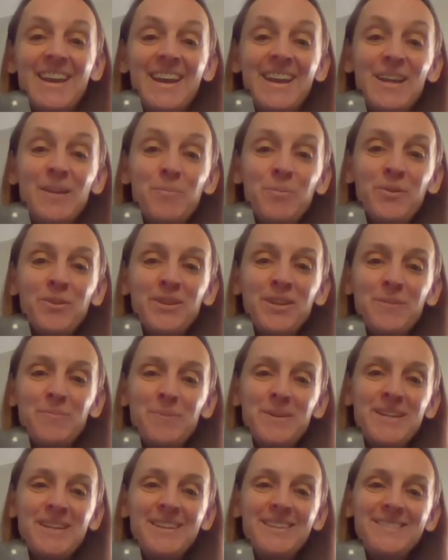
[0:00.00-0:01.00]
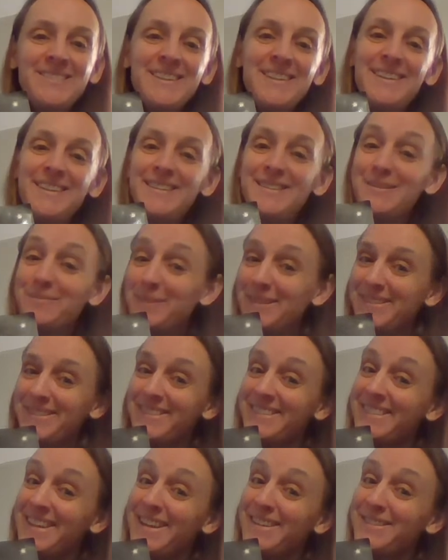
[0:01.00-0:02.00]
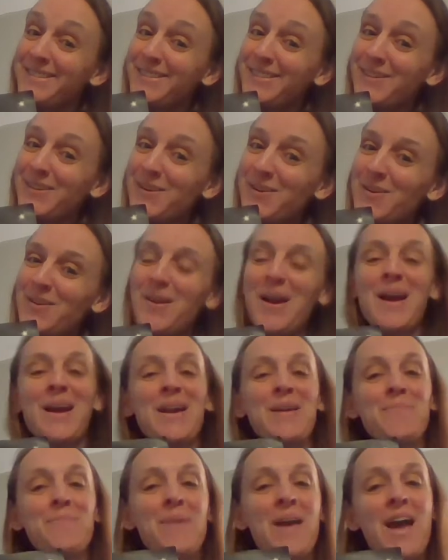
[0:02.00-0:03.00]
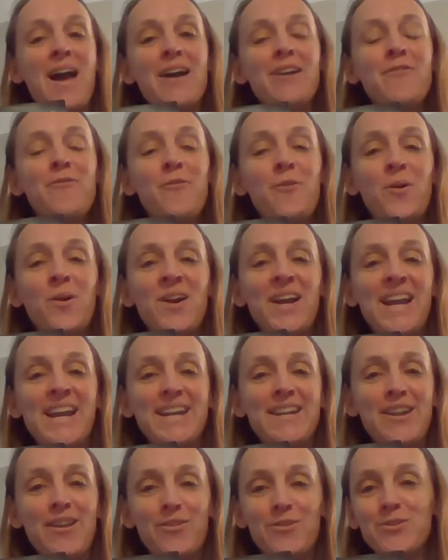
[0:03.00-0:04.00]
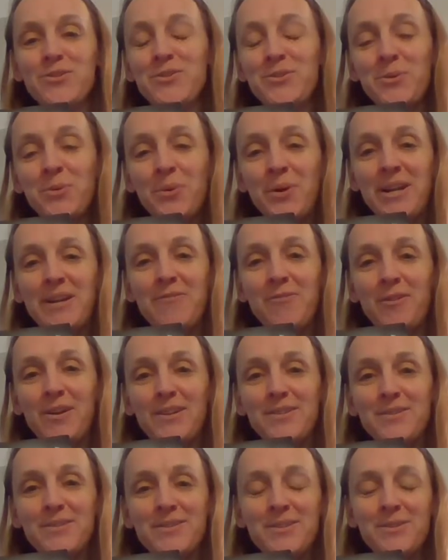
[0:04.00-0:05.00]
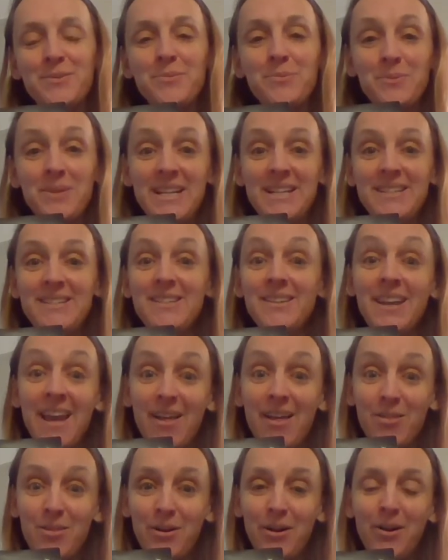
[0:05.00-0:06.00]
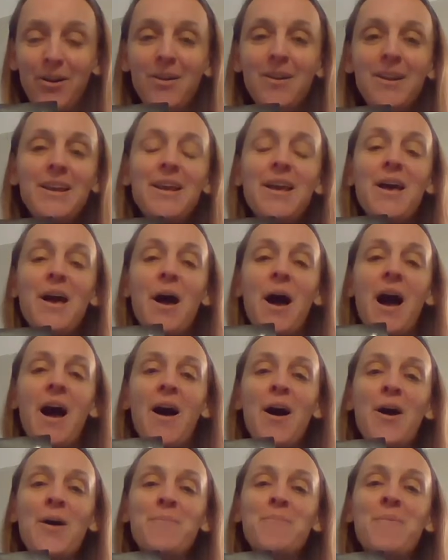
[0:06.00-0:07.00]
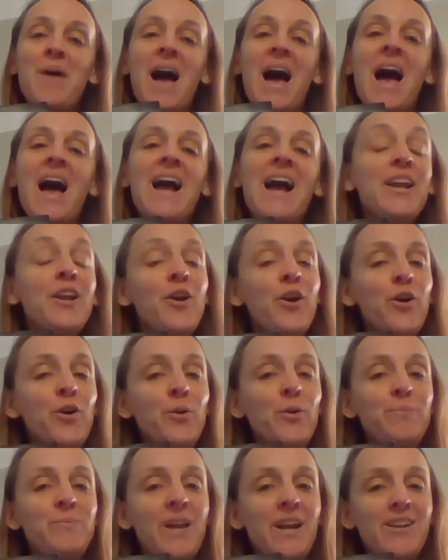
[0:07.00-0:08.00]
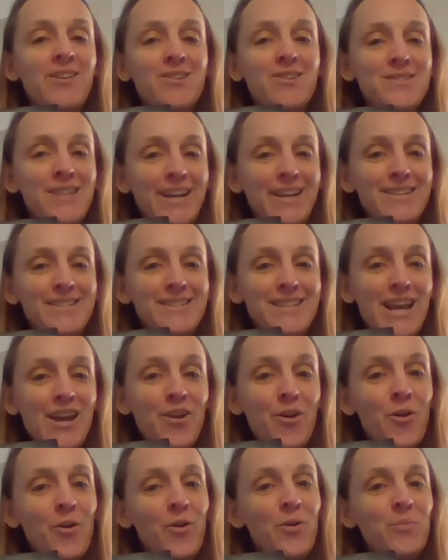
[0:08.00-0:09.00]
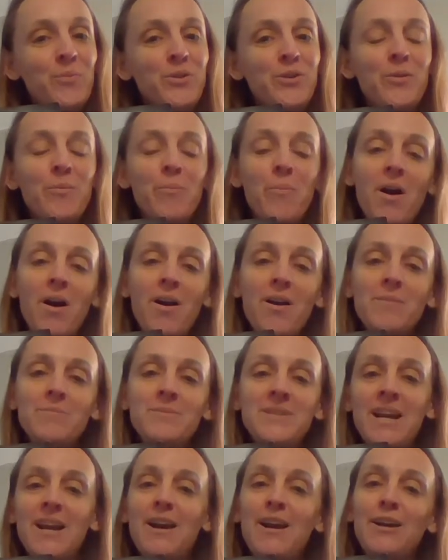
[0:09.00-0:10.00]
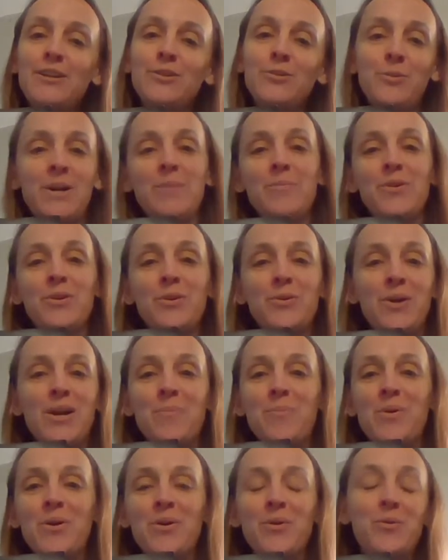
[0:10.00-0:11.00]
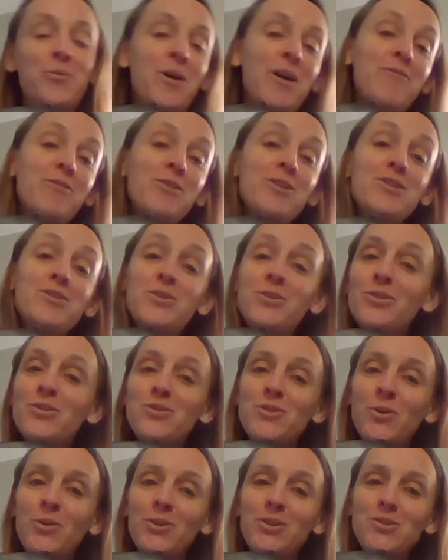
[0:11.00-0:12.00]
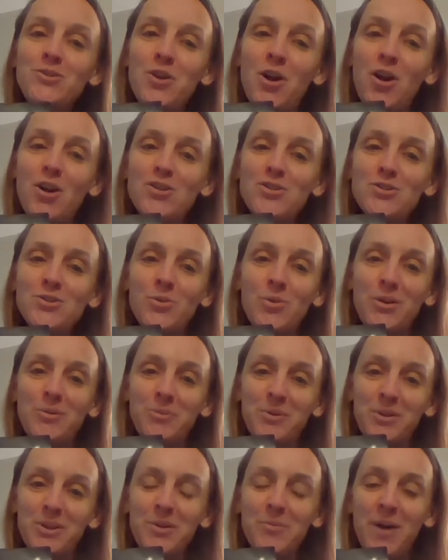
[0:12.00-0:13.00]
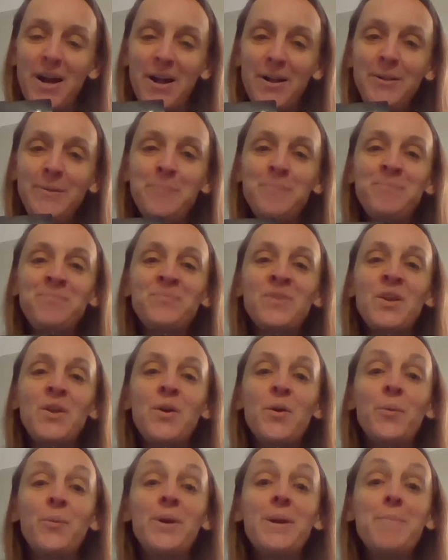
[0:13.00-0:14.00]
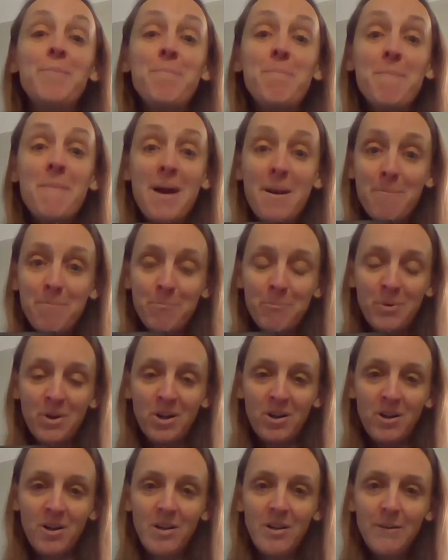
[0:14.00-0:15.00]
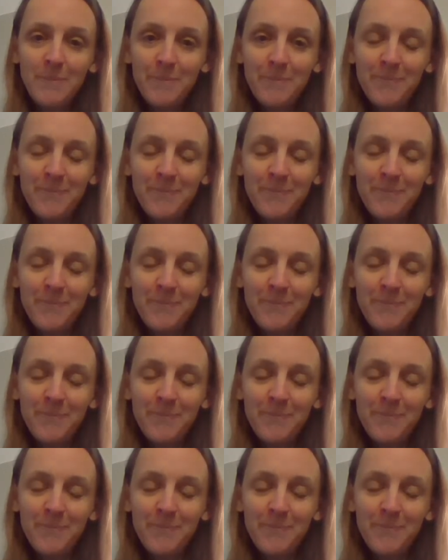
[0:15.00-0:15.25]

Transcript: Hey, Brilliant Bees, it's Mrs. Nestler. I'm back for another story for us to read together. I hope that your second day at home with your mom, dad, grandma, grandpa, whoever is your adult in charge is going really well. Remember,